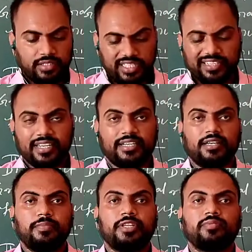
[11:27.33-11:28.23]

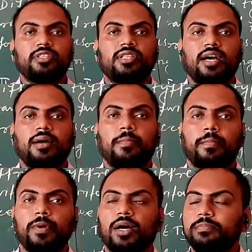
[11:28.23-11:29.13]
generated between the
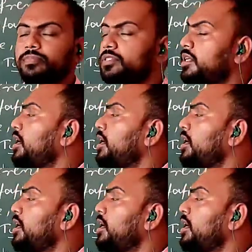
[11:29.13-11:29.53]
palms,